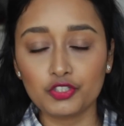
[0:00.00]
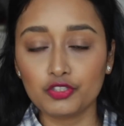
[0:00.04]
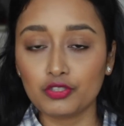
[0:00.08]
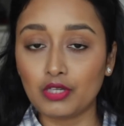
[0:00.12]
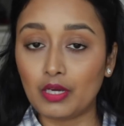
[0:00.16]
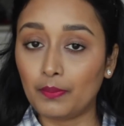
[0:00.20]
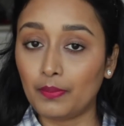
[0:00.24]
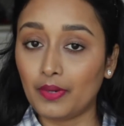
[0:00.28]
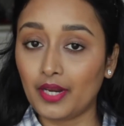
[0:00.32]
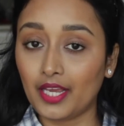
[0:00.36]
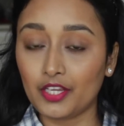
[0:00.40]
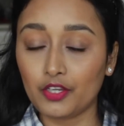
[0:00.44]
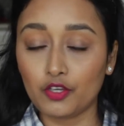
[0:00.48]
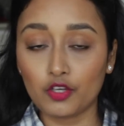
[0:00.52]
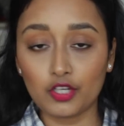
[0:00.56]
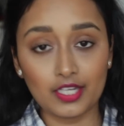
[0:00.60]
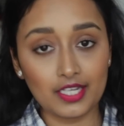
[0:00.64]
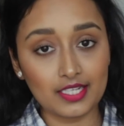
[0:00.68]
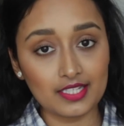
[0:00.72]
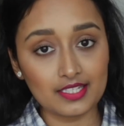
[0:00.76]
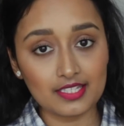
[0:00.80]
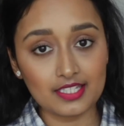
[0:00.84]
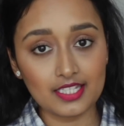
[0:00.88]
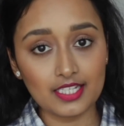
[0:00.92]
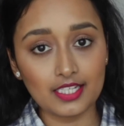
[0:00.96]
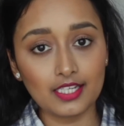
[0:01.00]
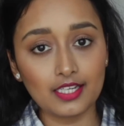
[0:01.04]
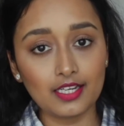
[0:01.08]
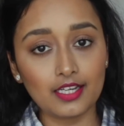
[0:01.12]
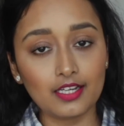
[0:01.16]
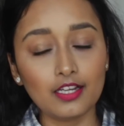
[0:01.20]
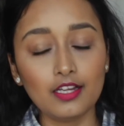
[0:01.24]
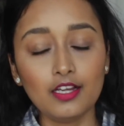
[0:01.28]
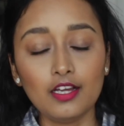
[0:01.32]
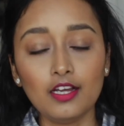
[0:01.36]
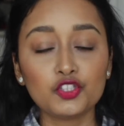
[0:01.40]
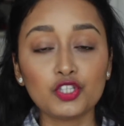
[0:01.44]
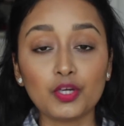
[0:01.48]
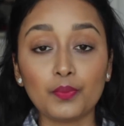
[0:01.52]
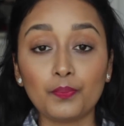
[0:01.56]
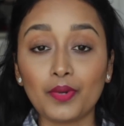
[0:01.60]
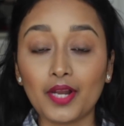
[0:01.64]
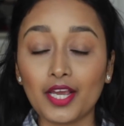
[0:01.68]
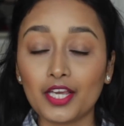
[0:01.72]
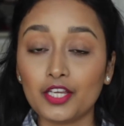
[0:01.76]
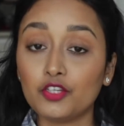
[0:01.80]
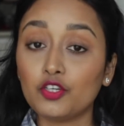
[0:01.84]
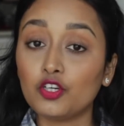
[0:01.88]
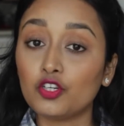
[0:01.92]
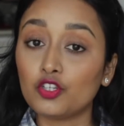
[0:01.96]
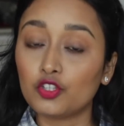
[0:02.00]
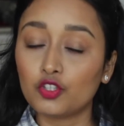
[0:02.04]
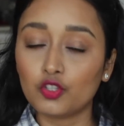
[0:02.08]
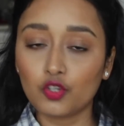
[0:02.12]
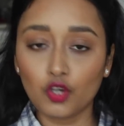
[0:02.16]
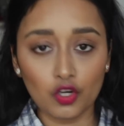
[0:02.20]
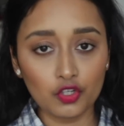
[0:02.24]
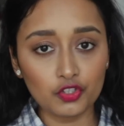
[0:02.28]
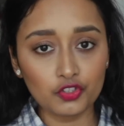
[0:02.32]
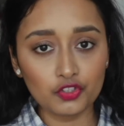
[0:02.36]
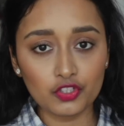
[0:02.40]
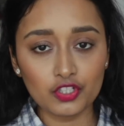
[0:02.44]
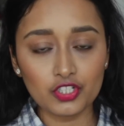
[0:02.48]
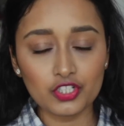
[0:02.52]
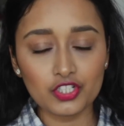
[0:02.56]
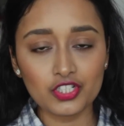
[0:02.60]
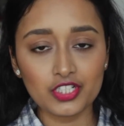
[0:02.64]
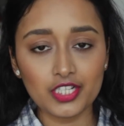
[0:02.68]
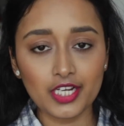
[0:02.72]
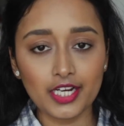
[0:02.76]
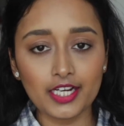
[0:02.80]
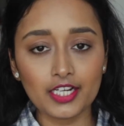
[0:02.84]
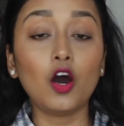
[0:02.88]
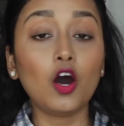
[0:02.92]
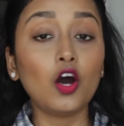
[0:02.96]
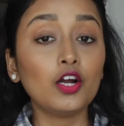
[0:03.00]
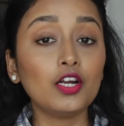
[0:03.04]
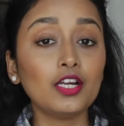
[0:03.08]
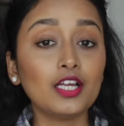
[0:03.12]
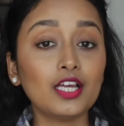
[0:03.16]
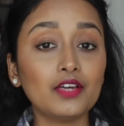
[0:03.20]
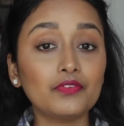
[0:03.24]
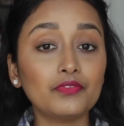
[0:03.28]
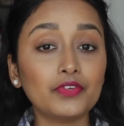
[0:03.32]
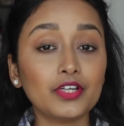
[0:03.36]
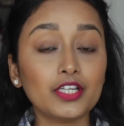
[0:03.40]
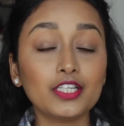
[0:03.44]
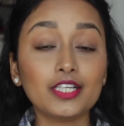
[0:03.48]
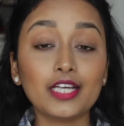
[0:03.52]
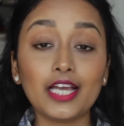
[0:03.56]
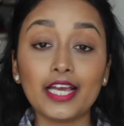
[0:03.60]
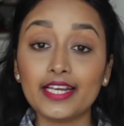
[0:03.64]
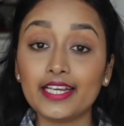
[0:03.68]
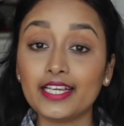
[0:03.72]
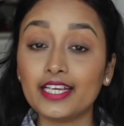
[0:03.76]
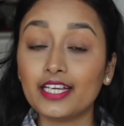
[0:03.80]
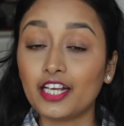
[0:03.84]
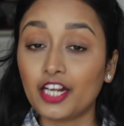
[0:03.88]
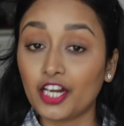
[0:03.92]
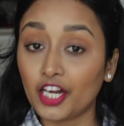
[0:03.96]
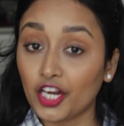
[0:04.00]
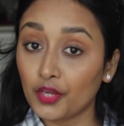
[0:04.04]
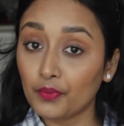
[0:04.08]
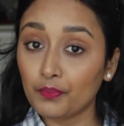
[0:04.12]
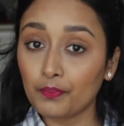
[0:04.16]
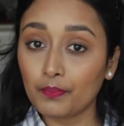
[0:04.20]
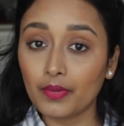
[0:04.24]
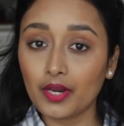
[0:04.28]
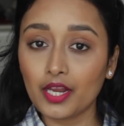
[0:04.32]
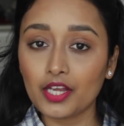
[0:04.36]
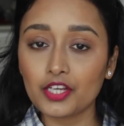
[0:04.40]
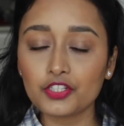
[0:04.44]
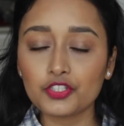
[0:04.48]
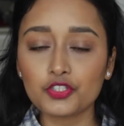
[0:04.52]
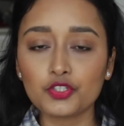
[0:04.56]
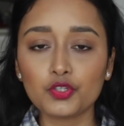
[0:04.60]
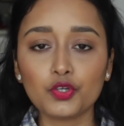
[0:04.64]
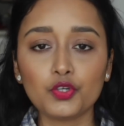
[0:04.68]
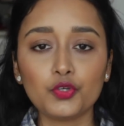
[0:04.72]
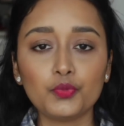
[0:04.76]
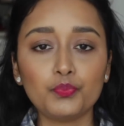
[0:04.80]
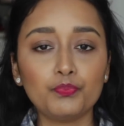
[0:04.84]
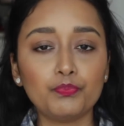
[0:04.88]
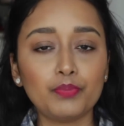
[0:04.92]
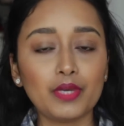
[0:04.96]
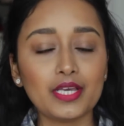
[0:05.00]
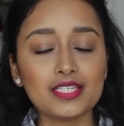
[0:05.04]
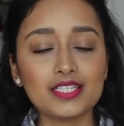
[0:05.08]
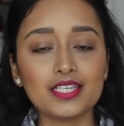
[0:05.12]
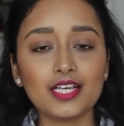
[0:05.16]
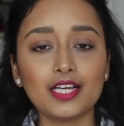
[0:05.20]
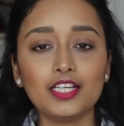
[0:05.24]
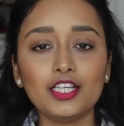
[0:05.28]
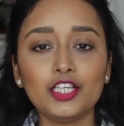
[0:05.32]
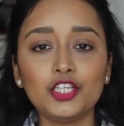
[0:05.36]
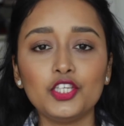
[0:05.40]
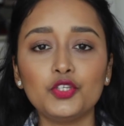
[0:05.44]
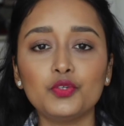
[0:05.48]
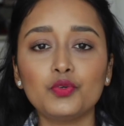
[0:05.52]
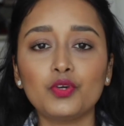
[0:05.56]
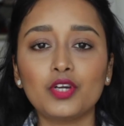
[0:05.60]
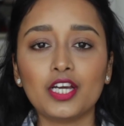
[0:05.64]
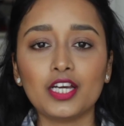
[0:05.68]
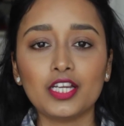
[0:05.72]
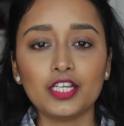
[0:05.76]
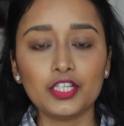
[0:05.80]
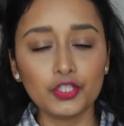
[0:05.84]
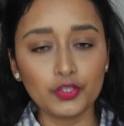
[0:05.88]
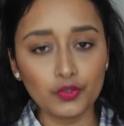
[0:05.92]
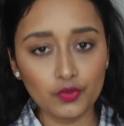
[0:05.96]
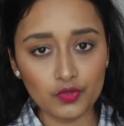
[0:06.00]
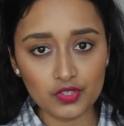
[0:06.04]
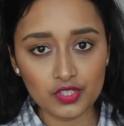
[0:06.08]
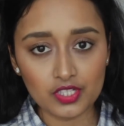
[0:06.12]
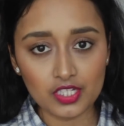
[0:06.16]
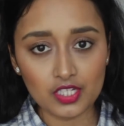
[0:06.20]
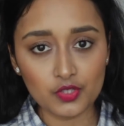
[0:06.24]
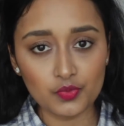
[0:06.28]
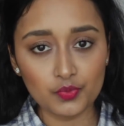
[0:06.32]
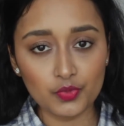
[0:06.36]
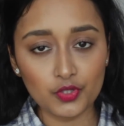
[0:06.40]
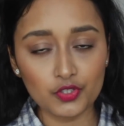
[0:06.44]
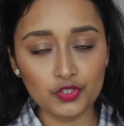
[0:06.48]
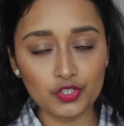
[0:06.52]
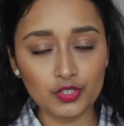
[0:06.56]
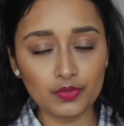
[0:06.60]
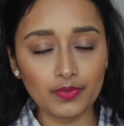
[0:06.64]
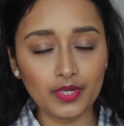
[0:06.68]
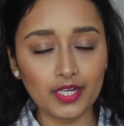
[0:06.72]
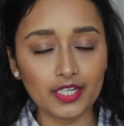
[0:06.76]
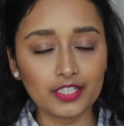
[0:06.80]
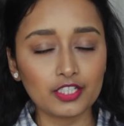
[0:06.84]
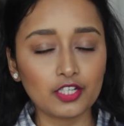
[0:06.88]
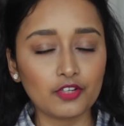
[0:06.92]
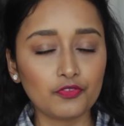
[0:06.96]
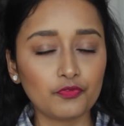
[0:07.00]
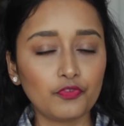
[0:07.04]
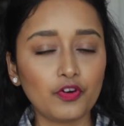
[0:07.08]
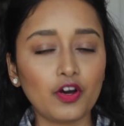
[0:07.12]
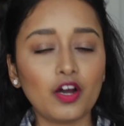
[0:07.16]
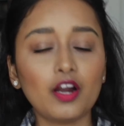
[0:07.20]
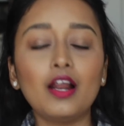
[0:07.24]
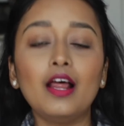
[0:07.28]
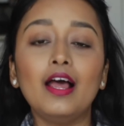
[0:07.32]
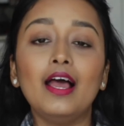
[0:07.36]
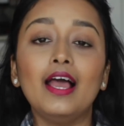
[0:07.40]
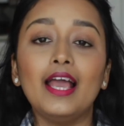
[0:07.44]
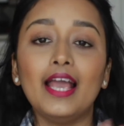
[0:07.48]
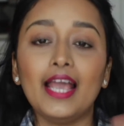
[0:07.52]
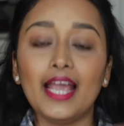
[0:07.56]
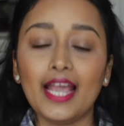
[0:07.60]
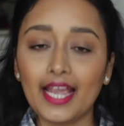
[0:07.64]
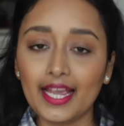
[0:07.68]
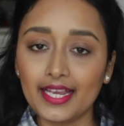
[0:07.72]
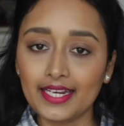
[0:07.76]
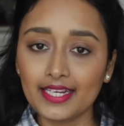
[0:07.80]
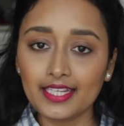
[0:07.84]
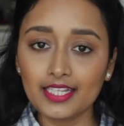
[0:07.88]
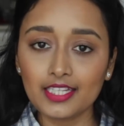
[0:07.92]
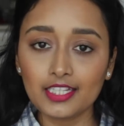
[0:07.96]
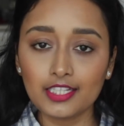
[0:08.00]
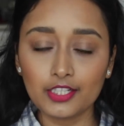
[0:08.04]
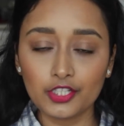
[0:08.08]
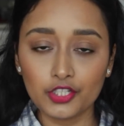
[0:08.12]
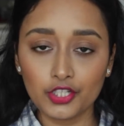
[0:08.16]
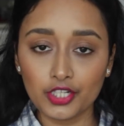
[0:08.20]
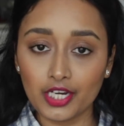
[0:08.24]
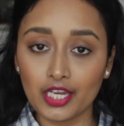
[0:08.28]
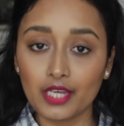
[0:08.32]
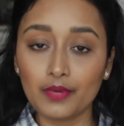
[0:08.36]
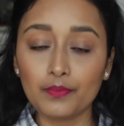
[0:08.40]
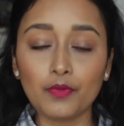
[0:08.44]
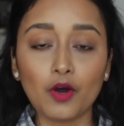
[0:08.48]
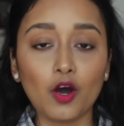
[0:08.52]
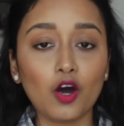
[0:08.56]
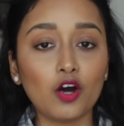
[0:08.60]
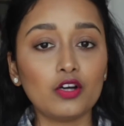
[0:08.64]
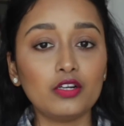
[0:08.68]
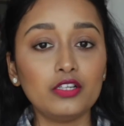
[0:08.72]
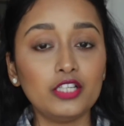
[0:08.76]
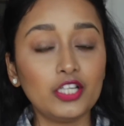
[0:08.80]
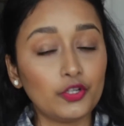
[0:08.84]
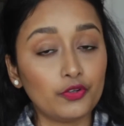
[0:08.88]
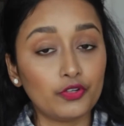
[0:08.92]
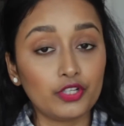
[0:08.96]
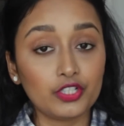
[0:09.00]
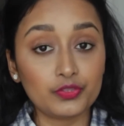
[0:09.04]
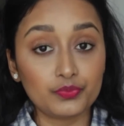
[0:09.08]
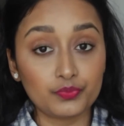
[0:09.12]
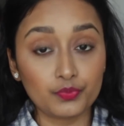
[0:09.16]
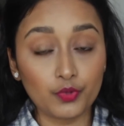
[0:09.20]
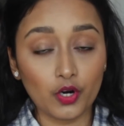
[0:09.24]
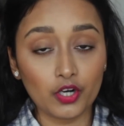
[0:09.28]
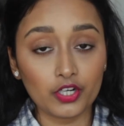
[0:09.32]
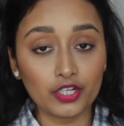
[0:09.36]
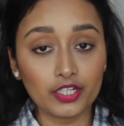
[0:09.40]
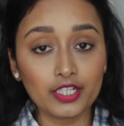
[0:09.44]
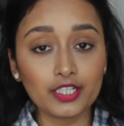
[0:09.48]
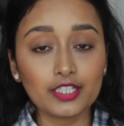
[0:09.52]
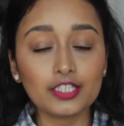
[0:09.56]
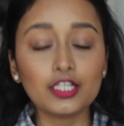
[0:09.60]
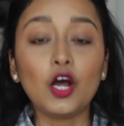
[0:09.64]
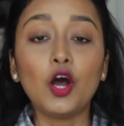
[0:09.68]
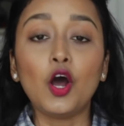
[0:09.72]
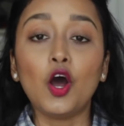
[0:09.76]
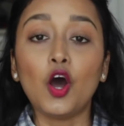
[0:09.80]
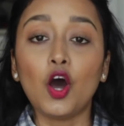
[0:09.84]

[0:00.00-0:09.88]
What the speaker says: to apply your concealer, to apply your contour shade, or even any cream blush. So basically you can use this beauty blender for any cream or liquid product.